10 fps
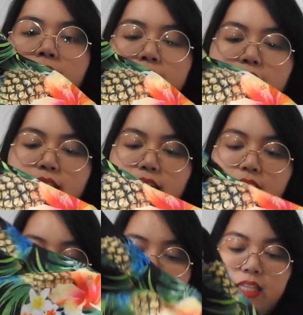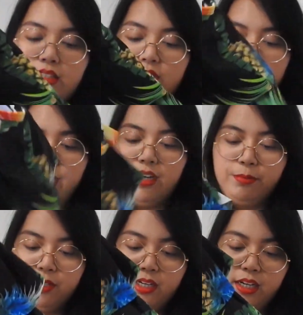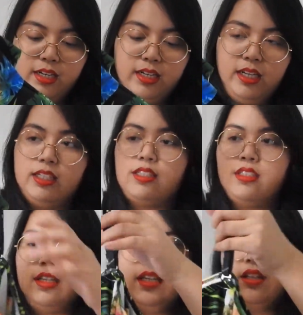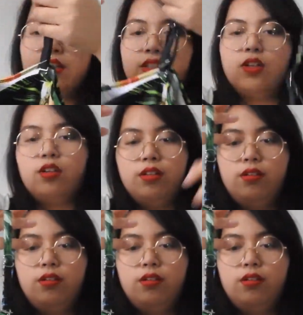and leaves, and it's very pretty. It looks